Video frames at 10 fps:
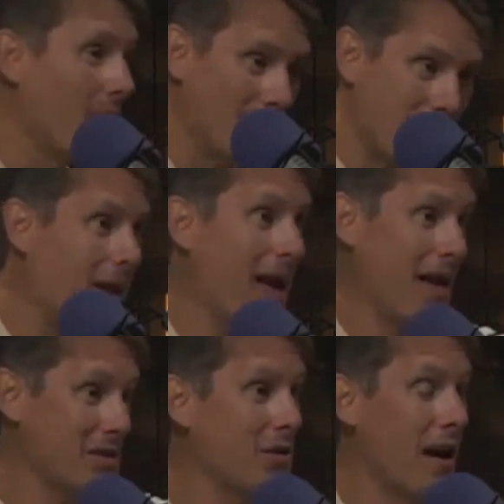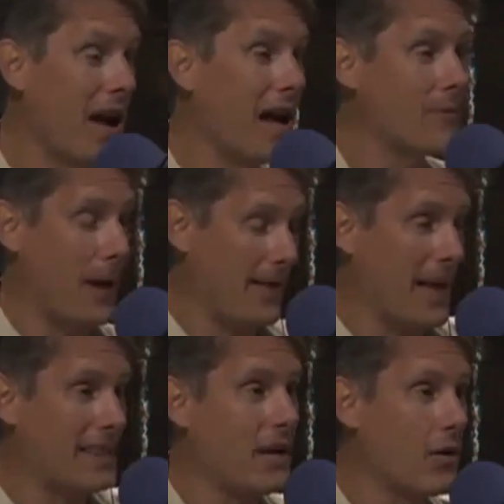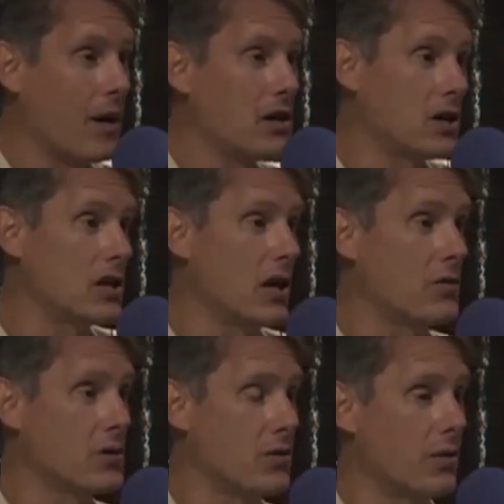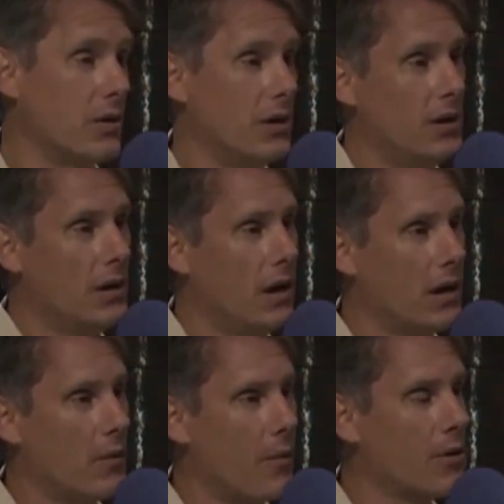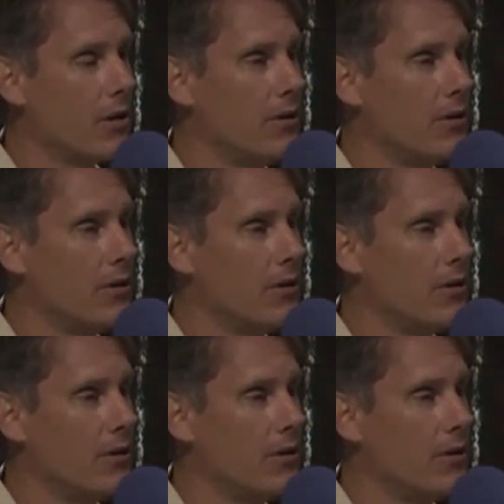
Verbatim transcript: that. It's okay. Yeah. It's yeah. okay. I, yeah. I, like the iterations it goes through. Yeah. Okay, Roberto. But, but